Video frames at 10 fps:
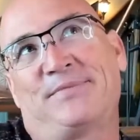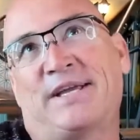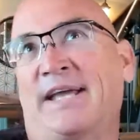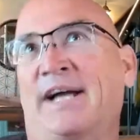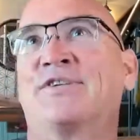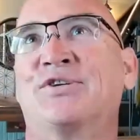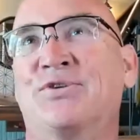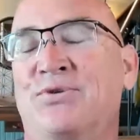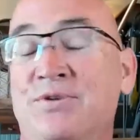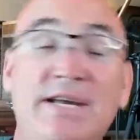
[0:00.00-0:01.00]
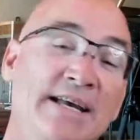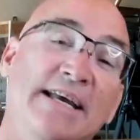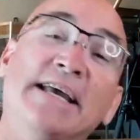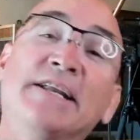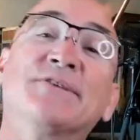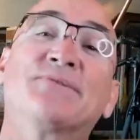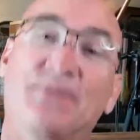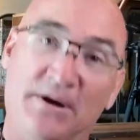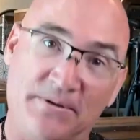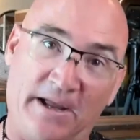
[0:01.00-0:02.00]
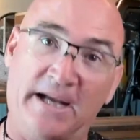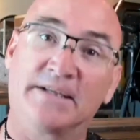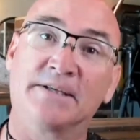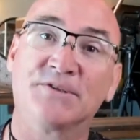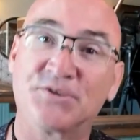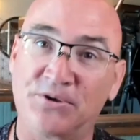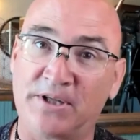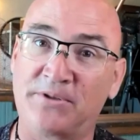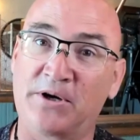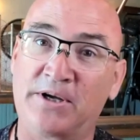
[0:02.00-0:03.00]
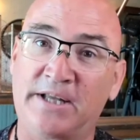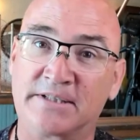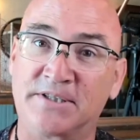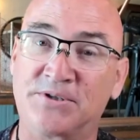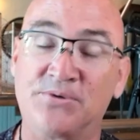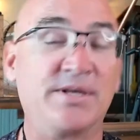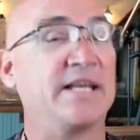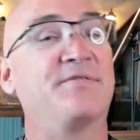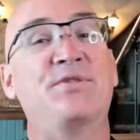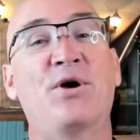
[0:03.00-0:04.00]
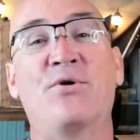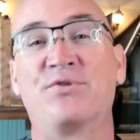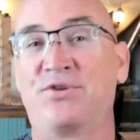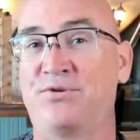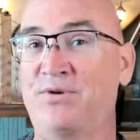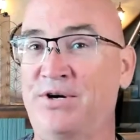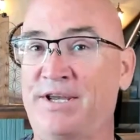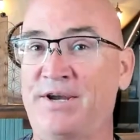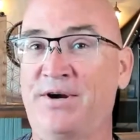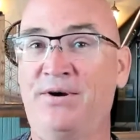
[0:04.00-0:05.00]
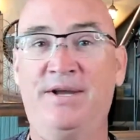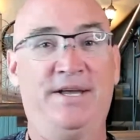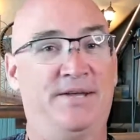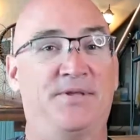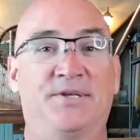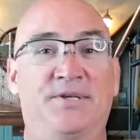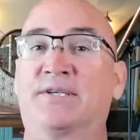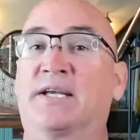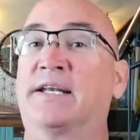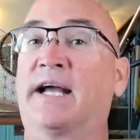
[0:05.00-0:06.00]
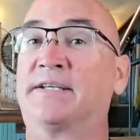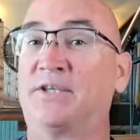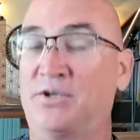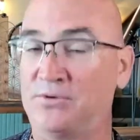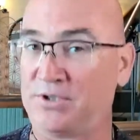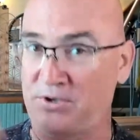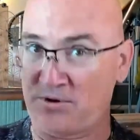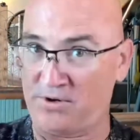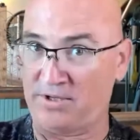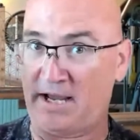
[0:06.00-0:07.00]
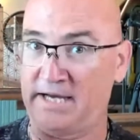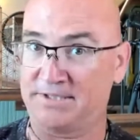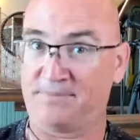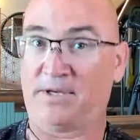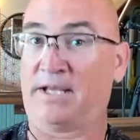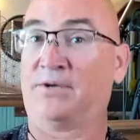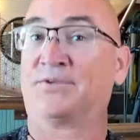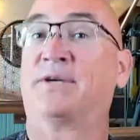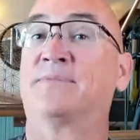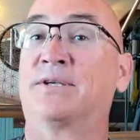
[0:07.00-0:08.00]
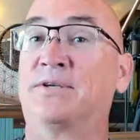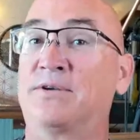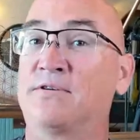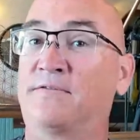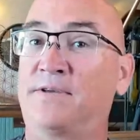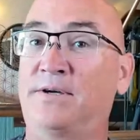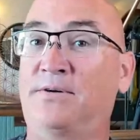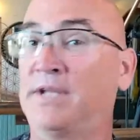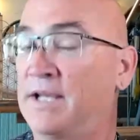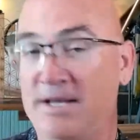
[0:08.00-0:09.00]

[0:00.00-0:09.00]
connecting to it is their light still that they're connecting to even though you are here this is connecting you to your light somebody else comes into your field